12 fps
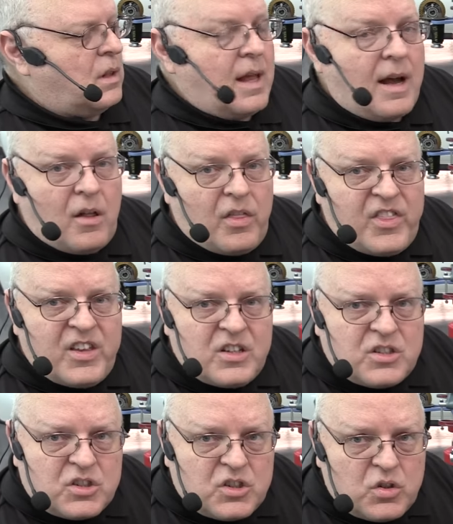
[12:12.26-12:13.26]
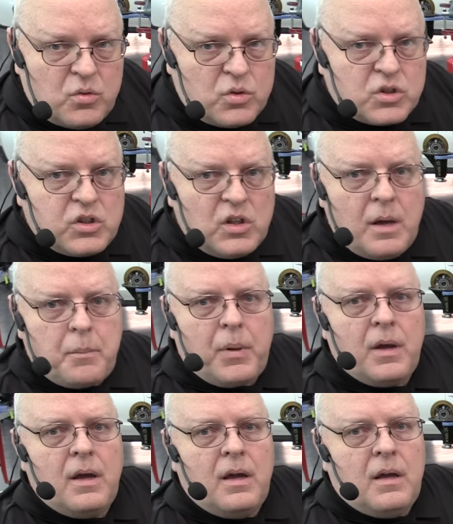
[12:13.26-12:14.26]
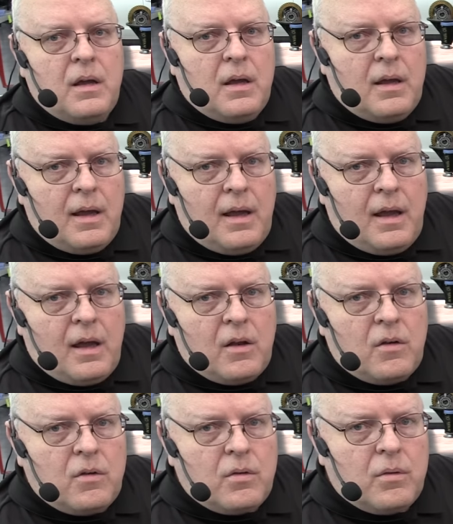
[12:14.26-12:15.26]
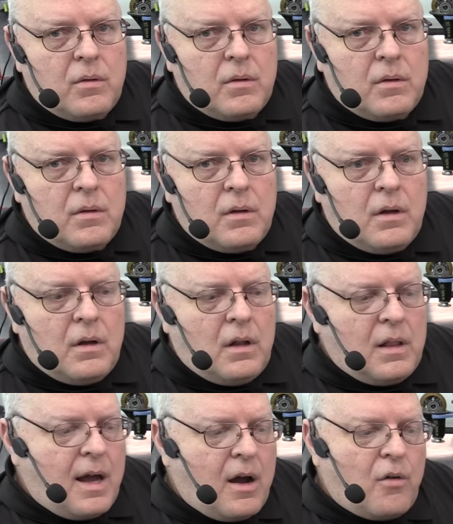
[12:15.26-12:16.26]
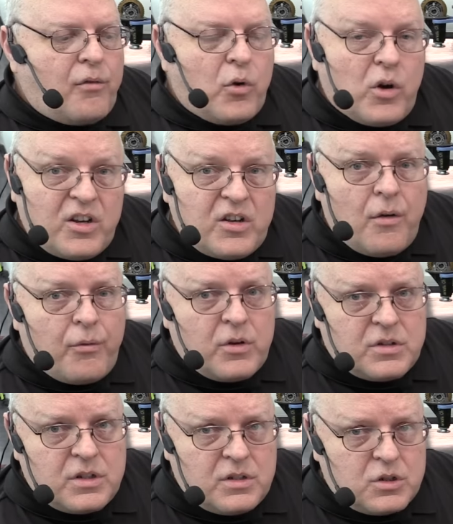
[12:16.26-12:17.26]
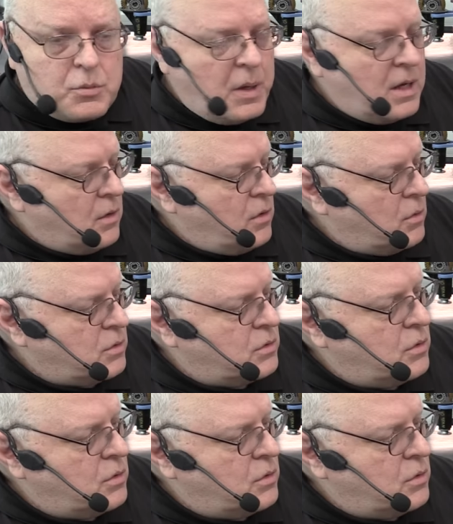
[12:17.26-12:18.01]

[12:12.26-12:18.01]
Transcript: allow this to slip and allow for a difference in the speed of those